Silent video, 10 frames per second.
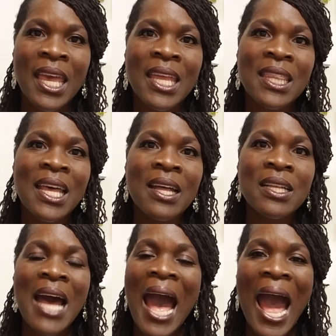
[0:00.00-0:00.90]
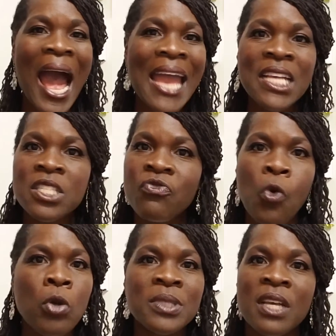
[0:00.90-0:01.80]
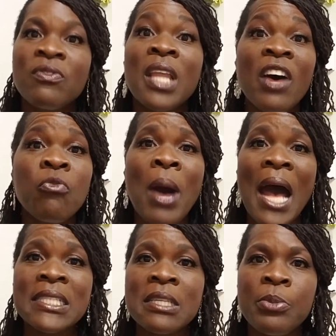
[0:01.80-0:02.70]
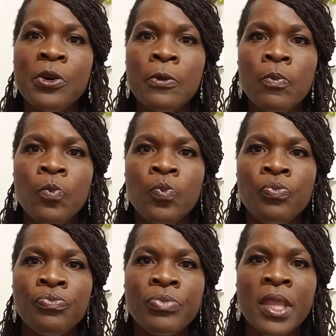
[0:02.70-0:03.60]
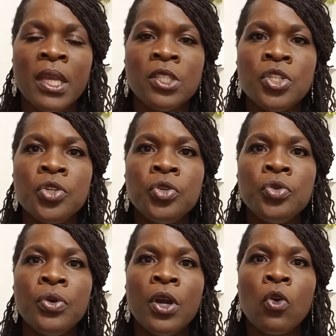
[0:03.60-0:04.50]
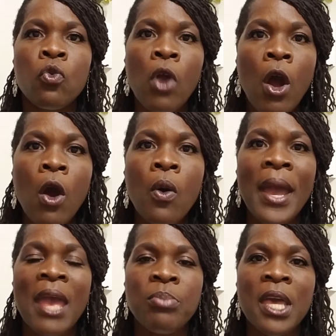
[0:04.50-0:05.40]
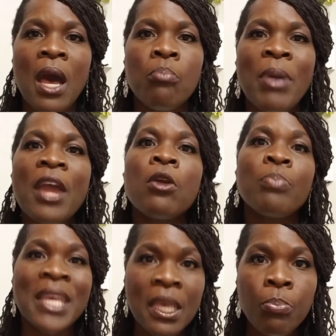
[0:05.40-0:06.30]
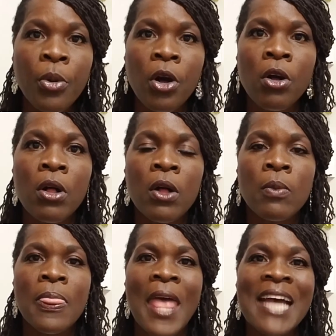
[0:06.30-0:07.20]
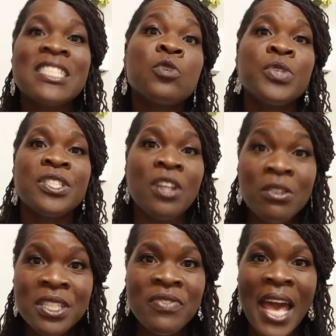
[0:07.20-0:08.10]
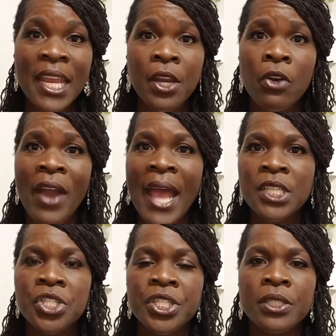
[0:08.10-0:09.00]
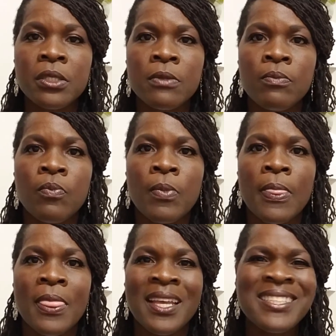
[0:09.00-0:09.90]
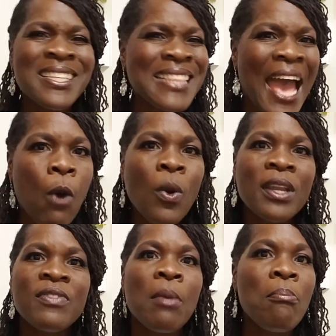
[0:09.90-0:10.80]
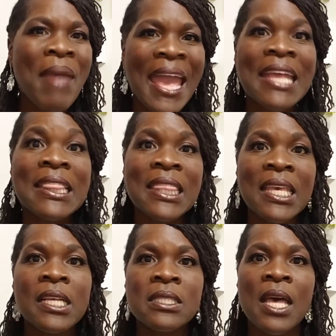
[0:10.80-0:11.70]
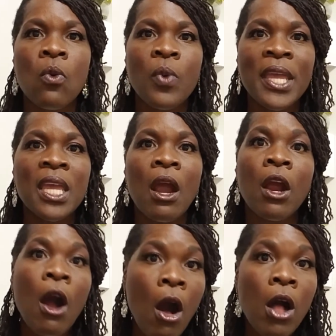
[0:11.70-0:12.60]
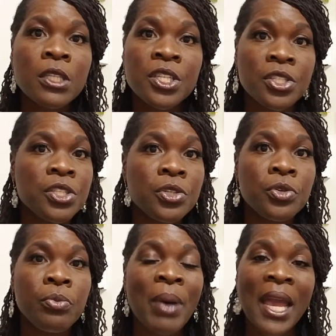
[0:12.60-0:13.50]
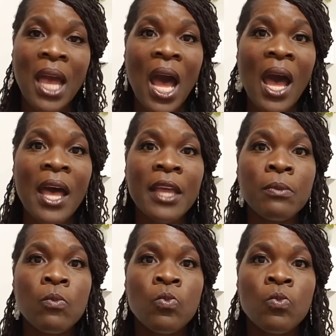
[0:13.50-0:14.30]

in the highest forms of love possible, to grow and become better people as a result of that interaction. Isn't that one of the main things that we are called to do by God?